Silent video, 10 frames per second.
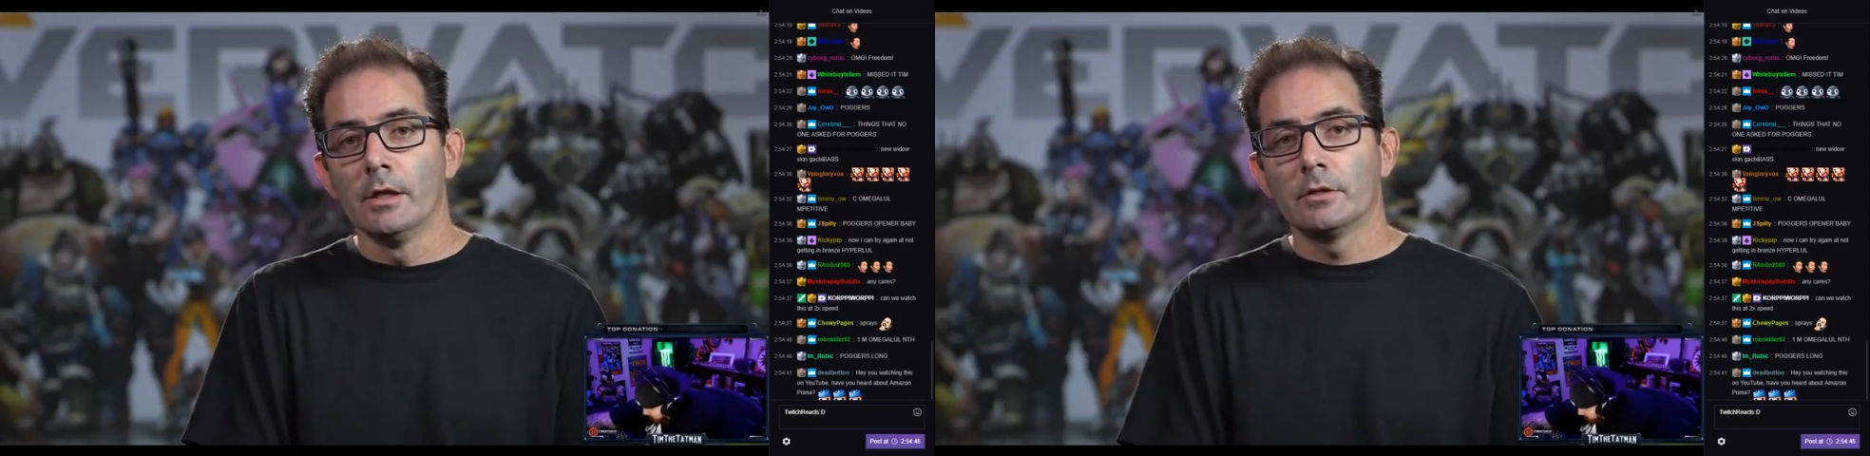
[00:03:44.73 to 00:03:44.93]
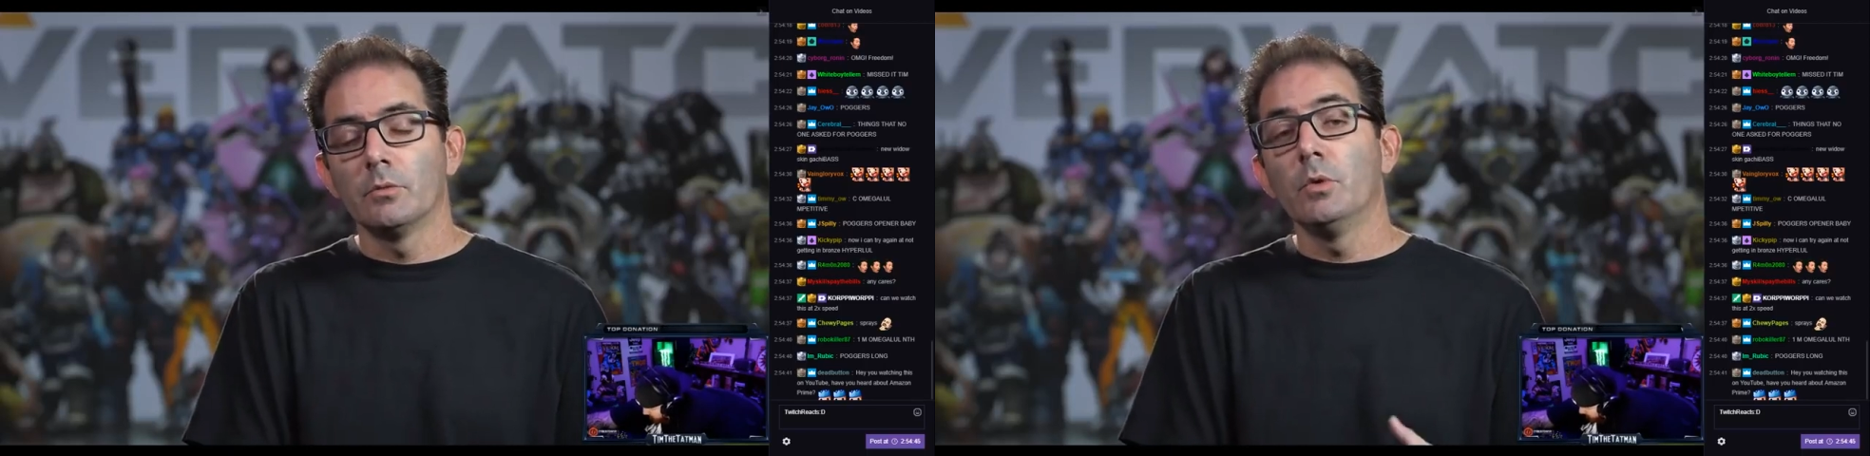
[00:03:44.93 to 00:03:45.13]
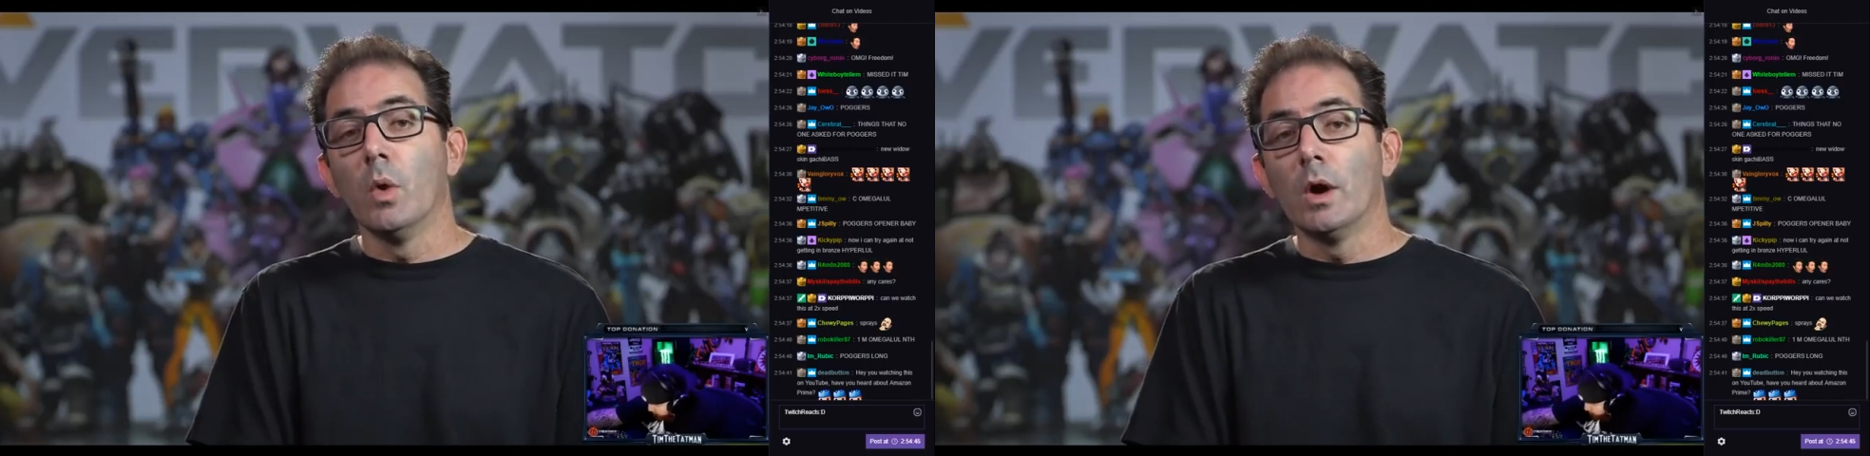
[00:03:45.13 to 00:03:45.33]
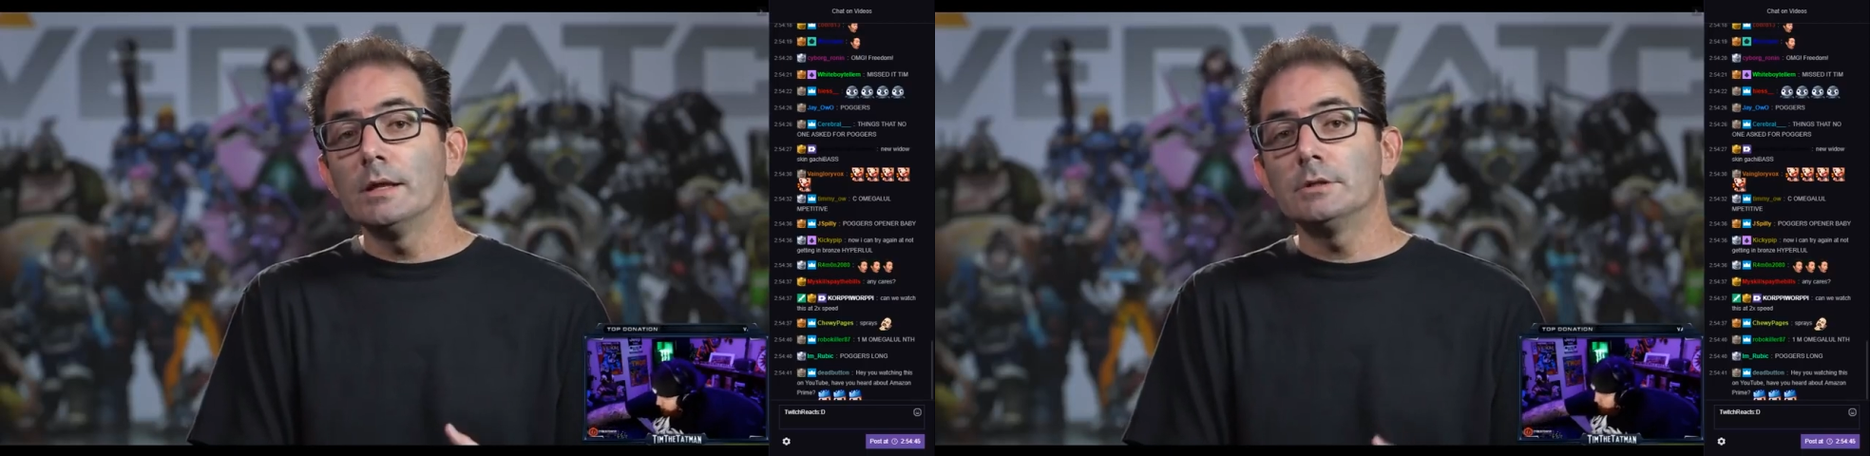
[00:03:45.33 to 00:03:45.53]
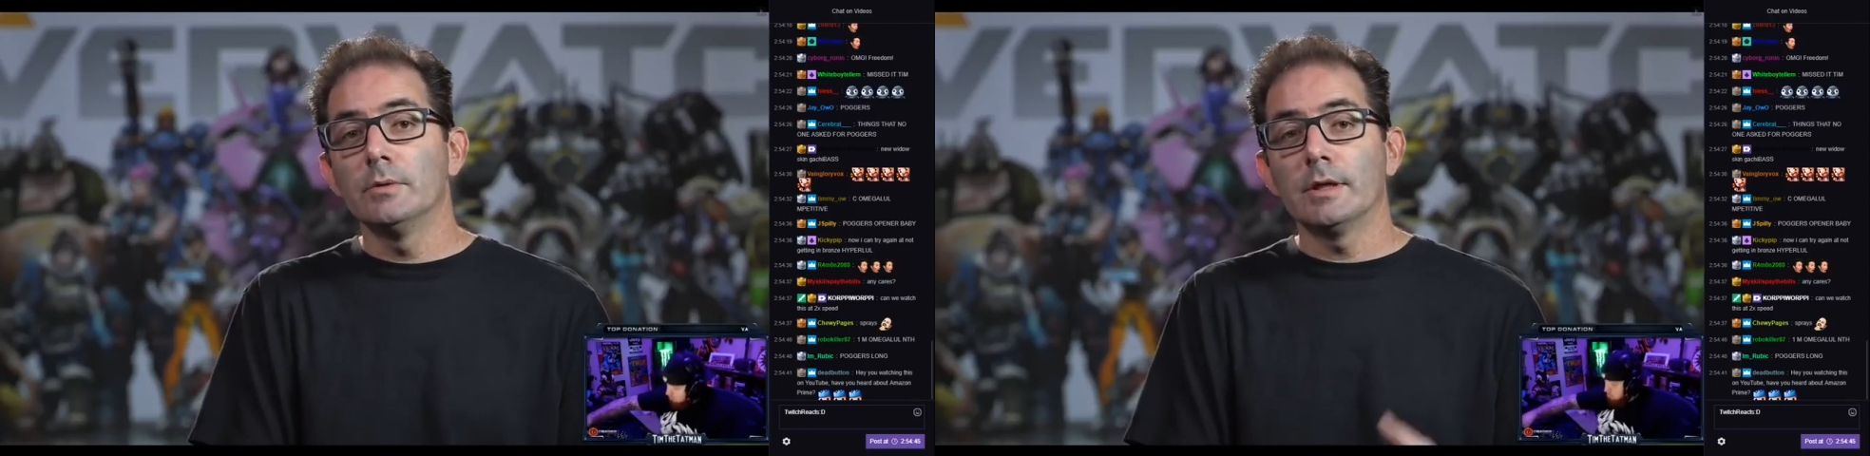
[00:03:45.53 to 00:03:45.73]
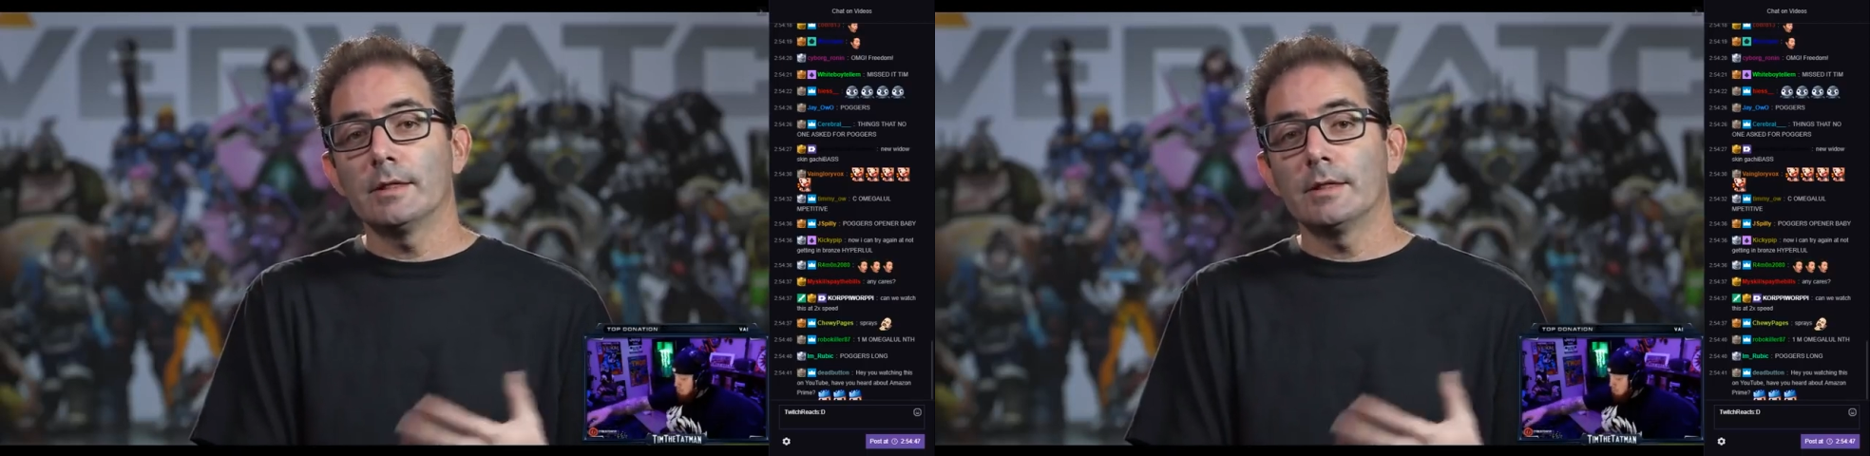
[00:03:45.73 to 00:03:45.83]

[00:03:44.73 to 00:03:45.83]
So we wanted to